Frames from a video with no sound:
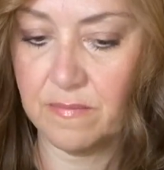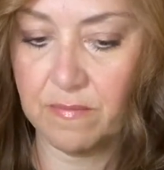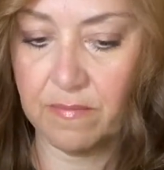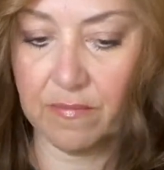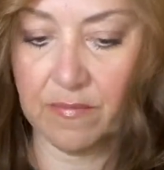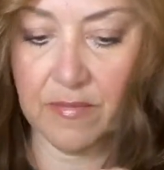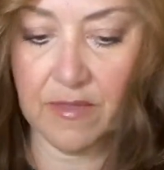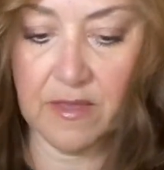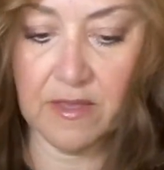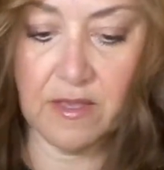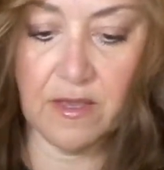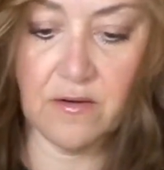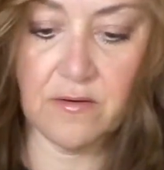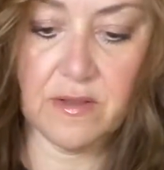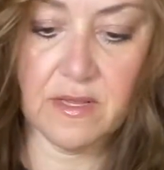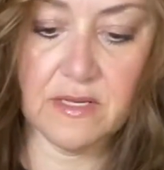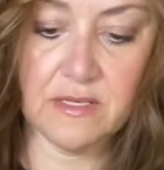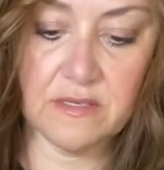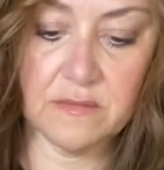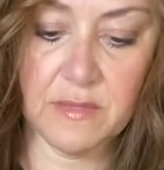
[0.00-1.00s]
the
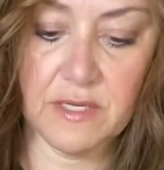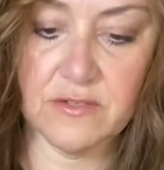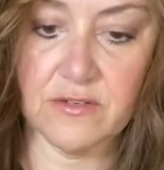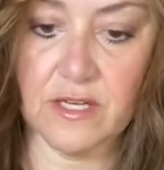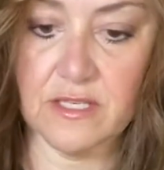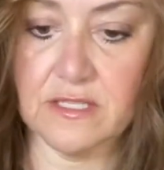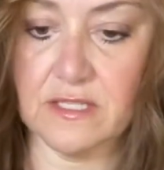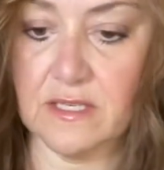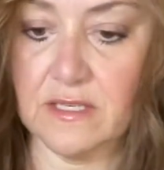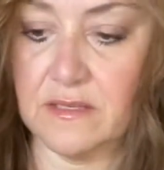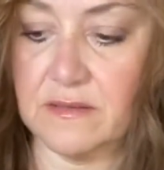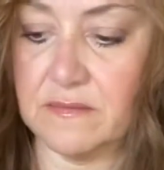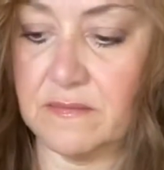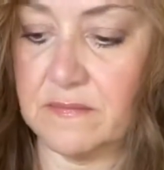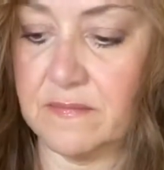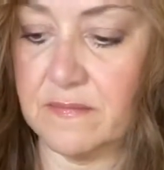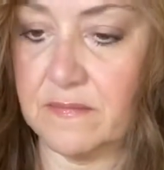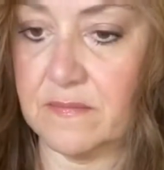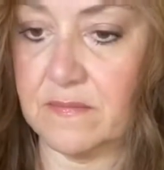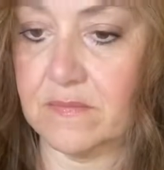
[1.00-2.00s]
yolk into my dressing.
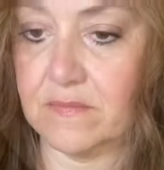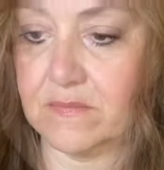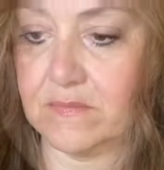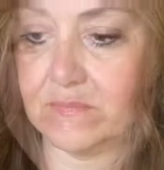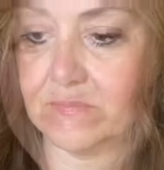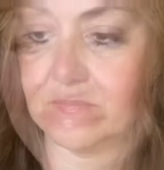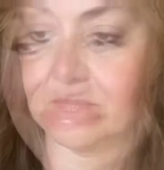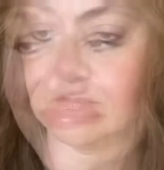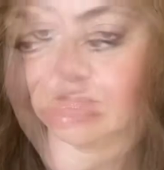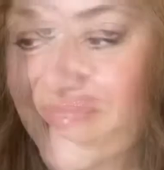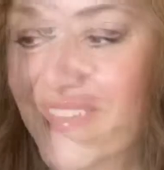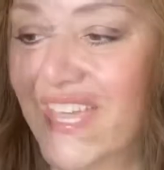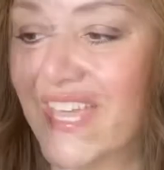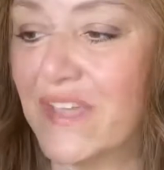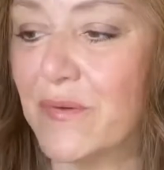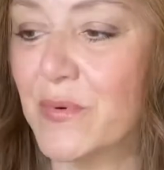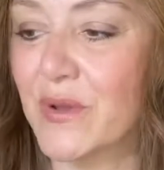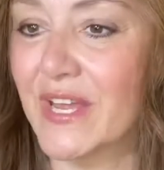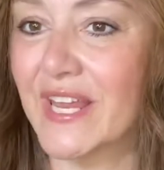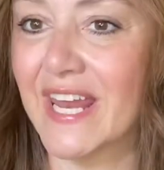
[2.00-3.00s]

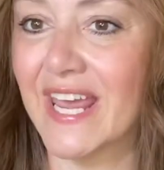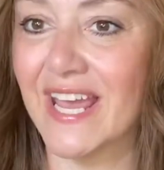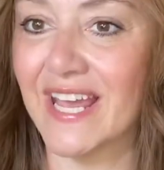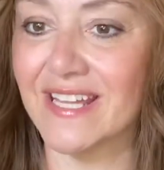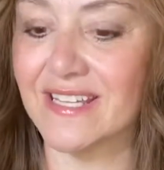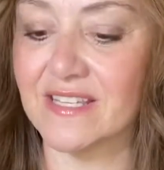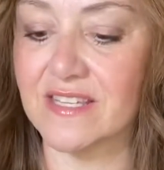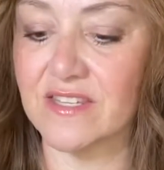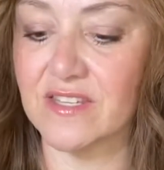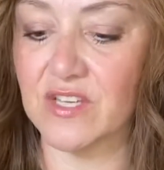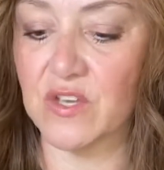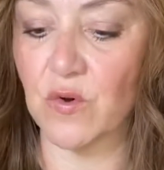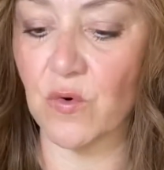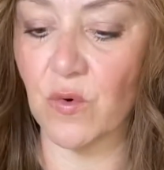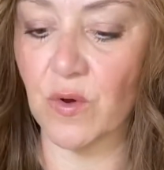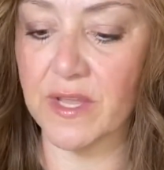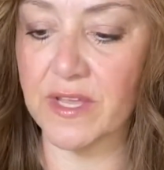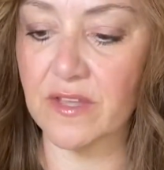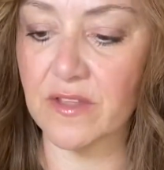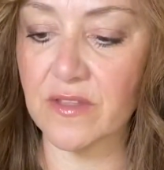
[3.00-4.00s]
Okay, we're gonna add the
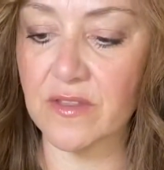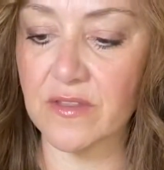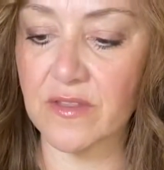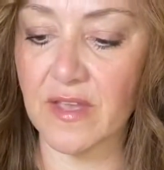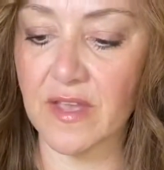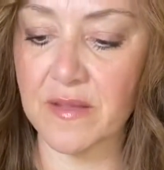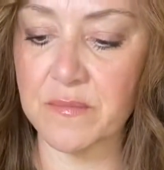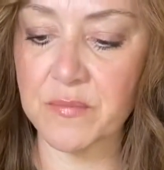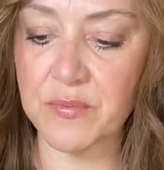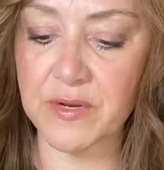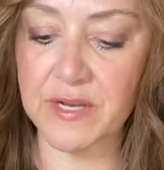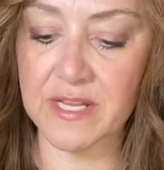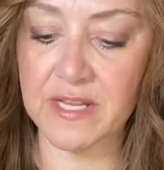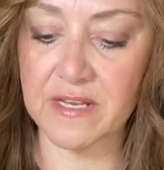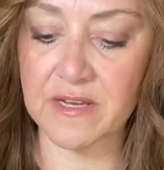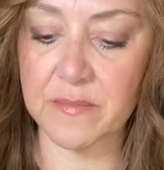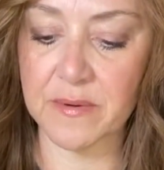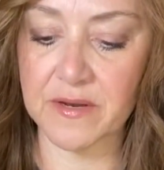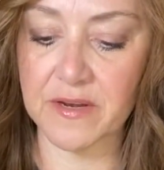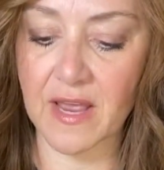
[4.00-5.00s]
oil. I'm putting
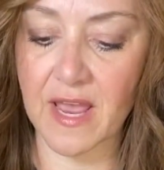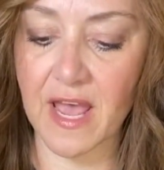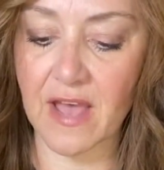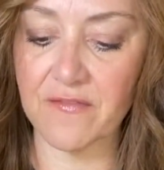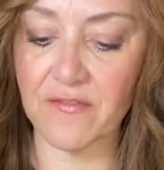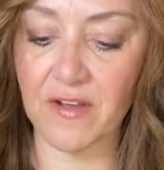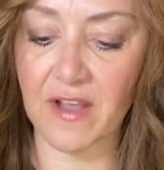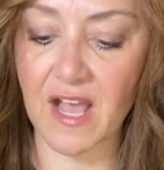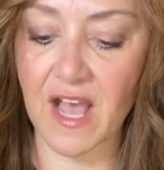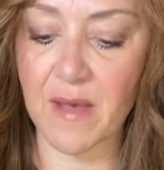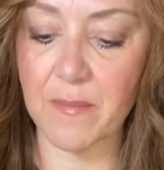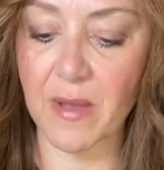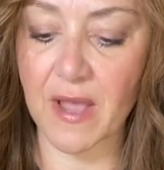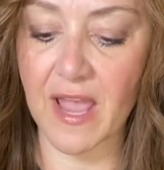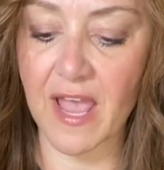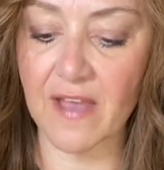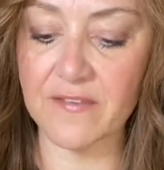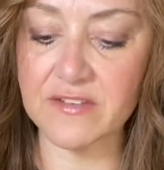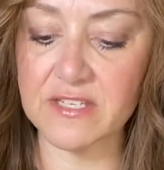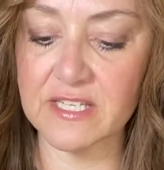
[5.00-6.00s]
in about 1/2 cup. I
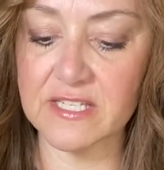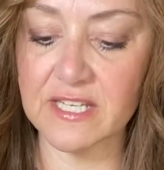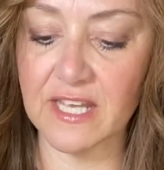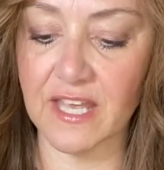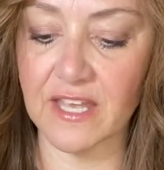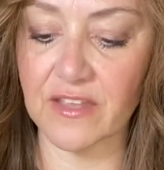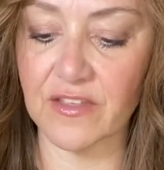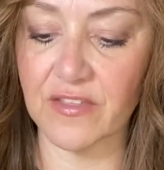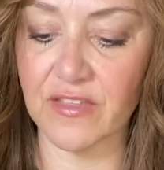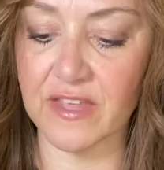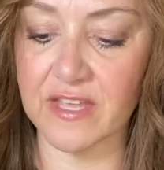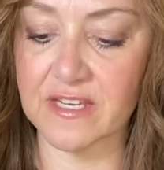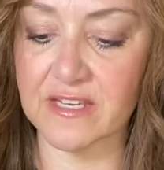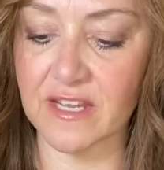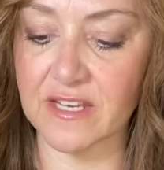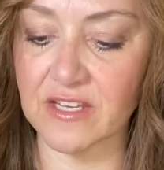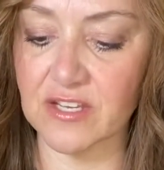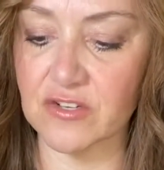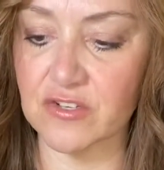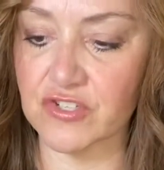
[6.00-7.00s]
have to tell you that
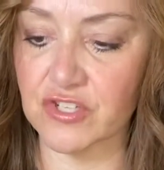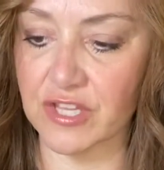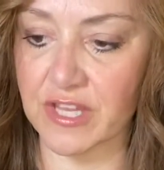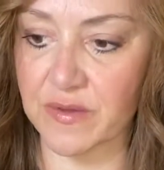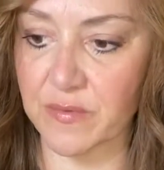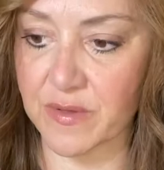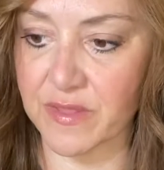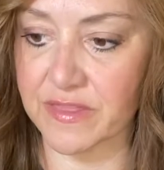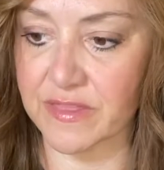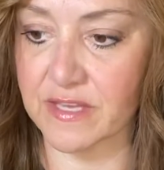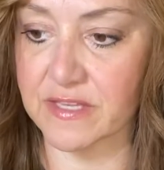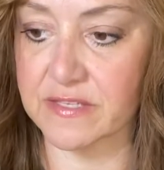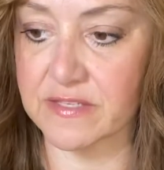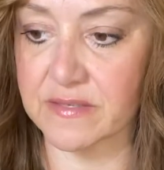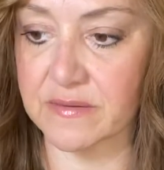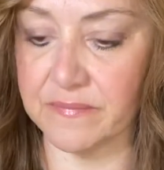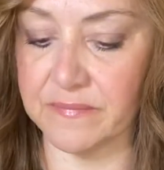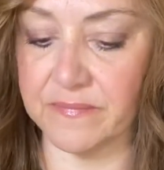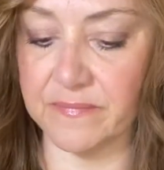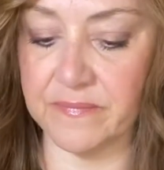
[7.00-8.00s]
I usually with this
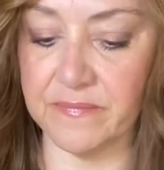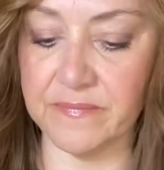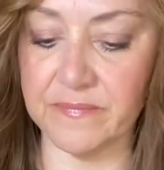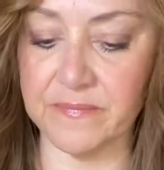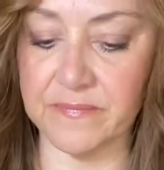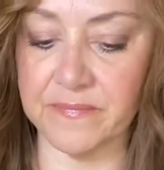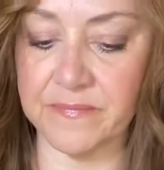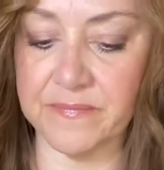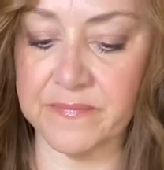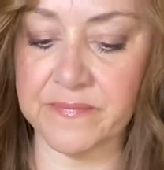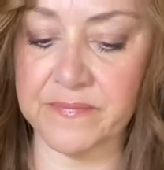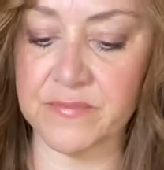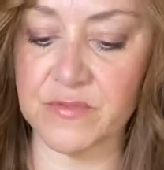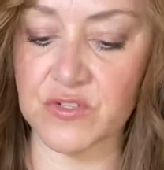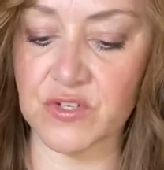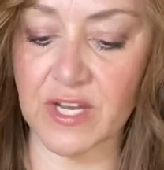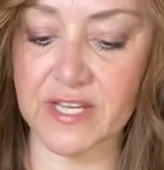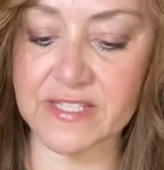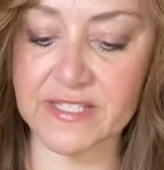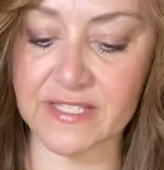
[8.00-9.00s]

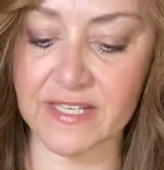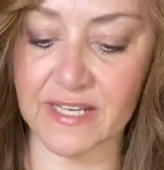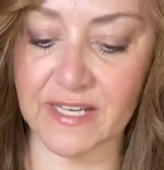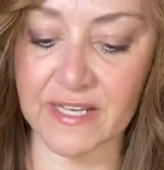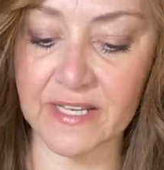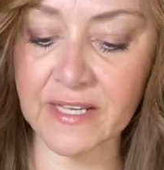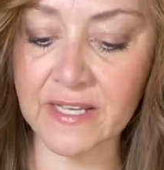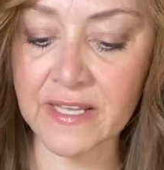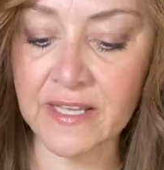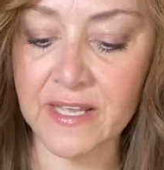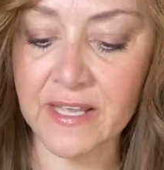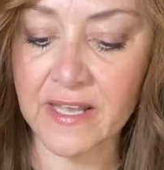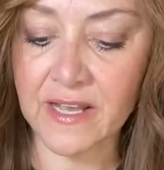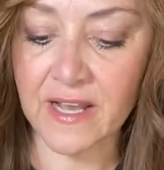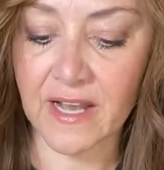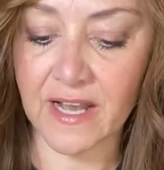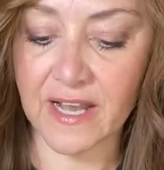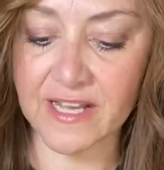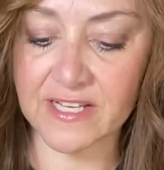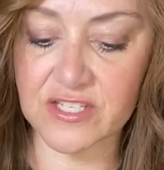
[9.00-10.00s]
dressing,
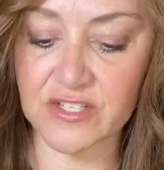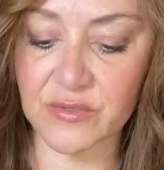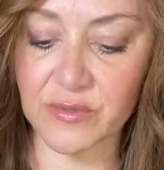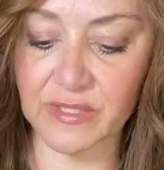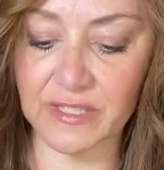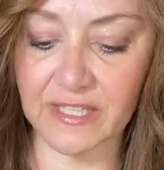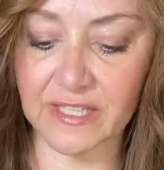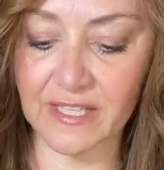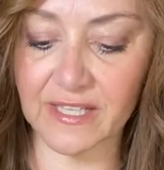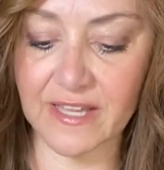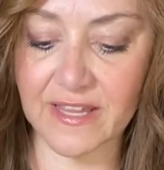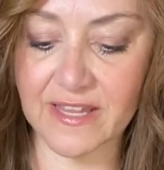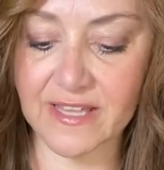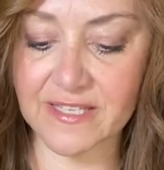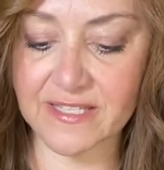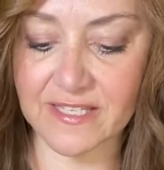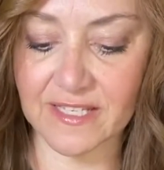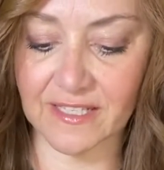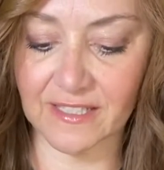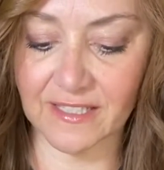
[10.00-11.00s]
I do a little of
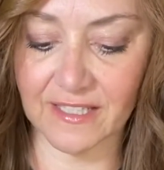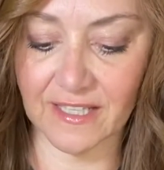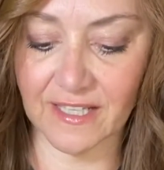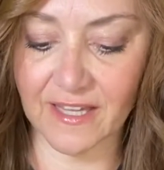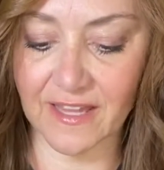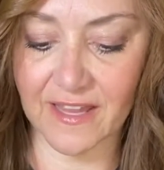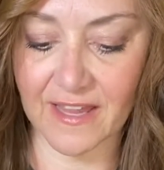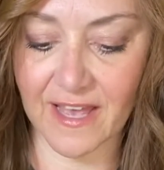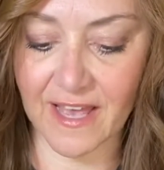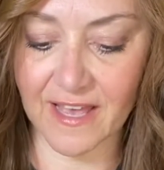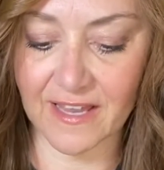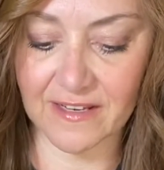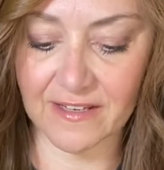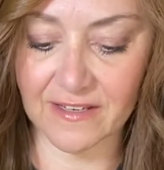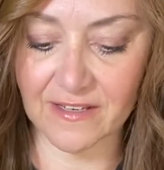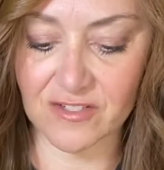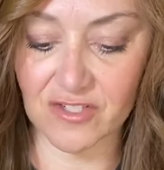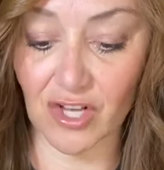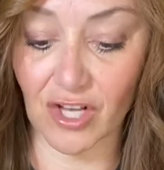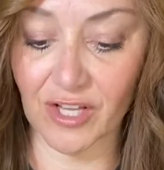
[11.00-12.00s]
this and a little of that and
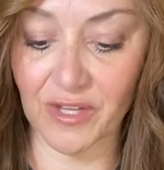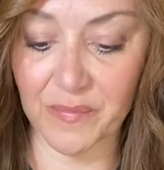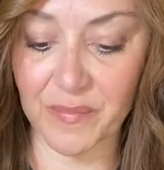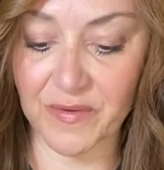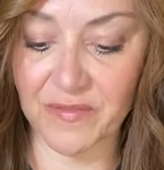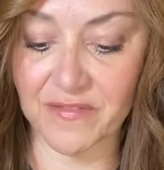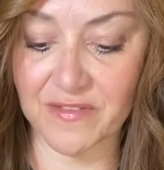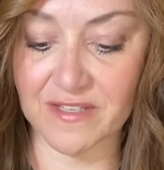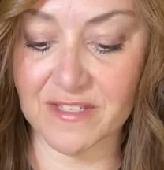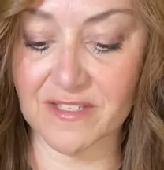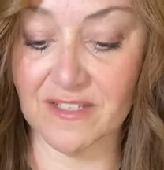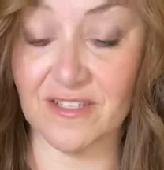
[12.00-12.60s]
a dollop of this and a